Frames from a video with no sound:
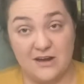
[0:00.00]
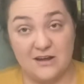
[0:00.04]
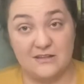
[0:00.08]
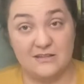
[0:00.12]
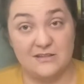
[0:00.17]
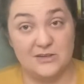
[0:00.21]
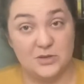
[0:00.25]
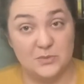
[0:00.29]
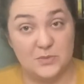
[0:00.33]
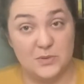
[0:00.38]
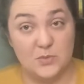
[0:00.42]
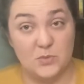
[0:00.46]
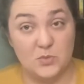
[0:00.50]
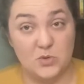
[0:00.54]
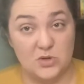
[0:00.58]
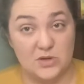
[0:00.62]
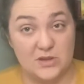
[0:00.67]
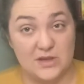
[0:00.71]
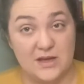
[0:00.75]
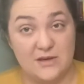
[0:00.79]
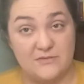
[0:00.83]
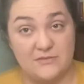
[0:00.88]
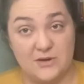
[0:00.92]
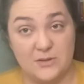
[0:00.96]
little bit more
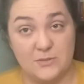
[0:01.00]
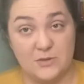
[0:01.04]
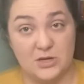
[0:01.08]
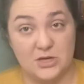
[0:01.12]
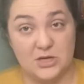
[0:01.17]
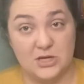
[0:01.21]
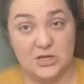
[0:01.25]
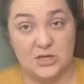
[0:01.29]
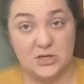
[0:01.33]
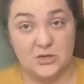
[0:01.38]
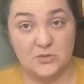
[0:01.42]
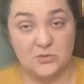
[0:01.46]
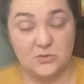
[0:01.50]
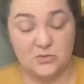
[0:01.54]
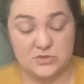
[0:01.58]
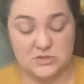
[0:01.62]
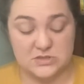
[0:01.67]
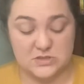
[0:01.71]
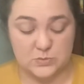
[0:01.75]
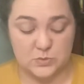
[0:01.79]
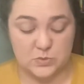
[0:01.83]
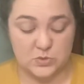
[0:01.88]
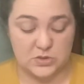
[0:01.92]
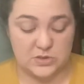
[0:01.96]
left I'm gonna do
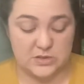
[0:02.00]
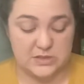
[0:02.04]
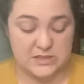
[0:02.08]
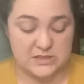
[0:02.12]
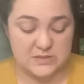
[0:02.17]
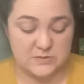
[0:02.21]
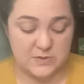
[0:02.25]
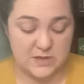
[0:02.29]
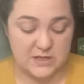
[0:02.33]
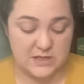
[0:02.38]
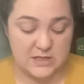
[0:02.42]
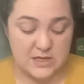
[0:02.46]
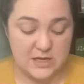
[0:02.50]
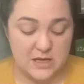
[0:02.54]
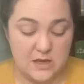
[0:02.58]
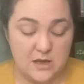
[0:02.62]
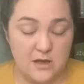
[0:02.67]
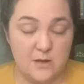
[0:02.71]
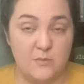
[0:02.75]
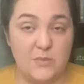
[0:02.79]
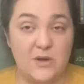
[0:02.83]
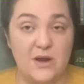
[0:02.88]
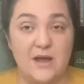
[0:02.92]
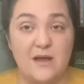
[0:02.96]
some more of these with,
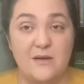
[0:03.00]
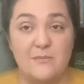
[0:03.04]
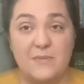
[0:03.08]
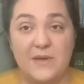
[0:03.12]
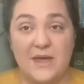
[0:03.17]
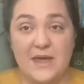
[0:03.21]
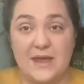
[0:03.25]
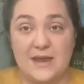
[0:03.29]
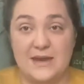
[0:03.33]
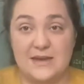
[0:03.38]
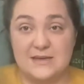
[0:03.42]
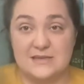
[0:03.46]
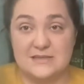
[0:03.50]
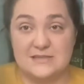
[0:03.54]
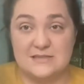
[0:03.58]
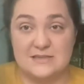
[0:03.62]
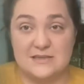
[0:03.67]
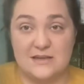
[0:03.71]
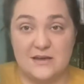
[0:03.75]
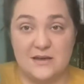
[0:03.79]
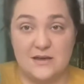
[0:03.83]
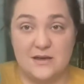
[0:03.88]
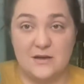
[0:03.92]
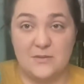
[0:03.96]
but I made
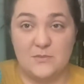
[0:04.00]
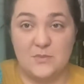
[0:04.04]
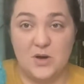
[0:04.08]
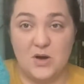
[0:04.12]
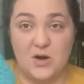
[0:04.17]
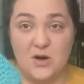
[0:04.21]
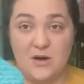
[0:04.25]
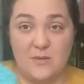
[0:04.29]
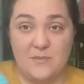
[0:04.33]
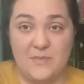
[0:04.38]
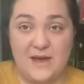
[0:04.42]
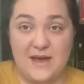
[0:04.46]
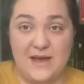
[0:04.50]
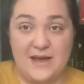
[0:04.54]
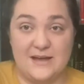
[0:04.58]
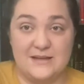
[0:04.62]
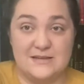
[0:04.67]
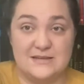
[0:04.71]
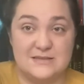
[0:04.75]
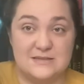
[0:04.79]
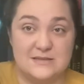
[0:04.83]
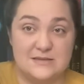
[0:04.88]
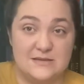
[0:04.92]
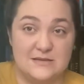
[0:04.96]
some hot
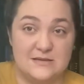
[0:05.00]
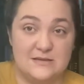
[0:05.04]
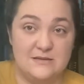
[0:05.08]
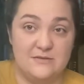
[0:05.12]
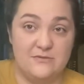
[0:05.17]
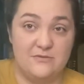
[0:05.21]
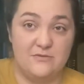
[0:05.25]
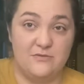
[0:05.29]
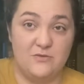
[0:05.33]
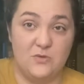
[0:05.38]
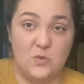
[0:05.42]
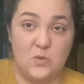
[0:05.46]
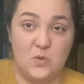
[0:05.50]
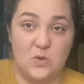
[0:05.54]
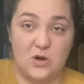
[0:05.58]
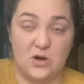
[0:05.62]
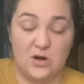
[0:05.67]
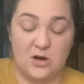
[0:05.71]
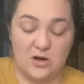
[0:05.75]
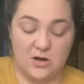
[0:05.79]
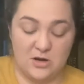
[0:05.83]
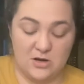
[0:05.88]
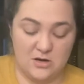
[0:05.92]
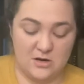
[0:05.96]
pads
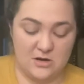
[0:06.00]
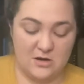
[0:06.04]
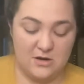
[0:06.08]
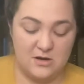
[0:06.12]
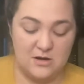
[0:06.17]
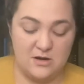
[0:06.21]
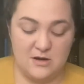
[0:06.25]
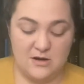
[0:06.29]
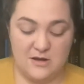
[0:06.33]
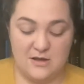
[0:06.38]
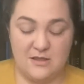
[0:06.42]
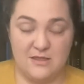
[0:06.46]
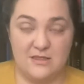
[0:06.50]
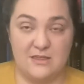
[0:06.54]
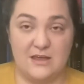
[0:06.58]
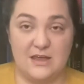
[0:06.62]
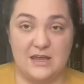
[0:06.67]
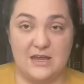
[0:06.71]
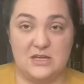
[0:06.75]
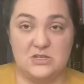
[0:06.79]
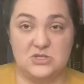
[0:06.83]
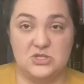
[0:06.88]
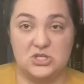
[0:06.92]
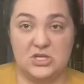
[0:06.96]
for the
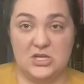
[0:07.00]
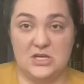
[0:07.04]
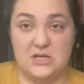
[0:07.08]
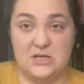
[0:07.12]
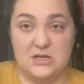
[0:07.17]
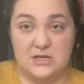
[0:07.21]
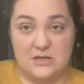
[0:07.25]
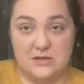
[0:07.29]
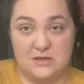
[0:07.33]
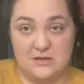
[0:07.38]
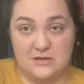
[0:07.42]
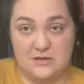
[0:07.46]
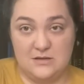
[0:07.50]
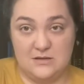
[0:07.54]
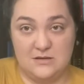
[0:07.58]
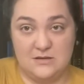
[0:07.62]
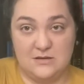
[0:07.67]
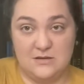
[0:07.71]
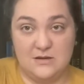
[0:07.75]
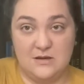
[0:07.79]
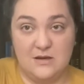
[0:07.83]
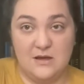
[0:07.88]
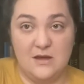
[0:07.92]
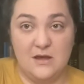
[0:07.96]
kitchen
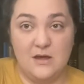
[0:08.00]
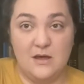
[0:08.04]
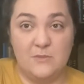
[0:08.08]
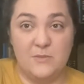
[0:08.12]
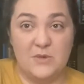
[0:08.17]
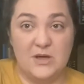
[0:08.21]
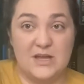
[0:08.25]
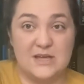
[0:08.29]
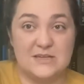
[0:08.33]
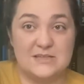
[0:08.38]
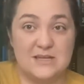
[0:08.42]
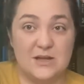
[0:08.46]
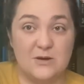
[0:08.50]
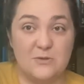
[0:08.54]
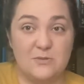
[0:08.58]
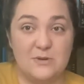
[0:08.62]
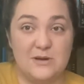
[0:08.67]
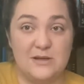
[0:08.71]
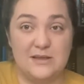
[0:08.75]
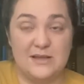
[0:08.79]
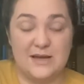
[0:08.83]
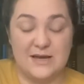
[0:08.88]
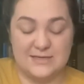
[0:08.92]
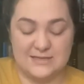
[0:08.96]
because I
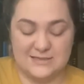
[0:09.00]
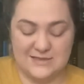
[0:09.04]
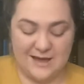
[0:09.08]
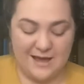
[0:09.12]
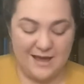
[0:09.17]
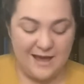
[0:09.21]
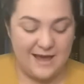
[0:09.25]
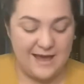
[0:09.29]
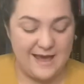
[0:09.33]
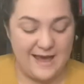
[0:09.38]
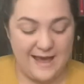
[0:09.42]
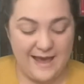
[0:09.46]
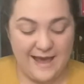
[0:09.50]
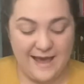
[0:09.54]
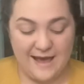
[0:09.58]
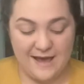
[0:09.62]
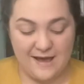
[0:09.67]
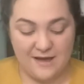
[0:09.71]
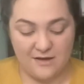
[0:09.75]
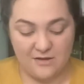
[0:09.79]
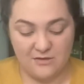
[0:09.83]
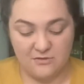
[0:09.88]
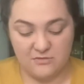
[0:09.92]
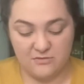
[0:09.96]
realized I
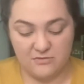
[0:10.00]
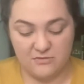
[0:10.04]
have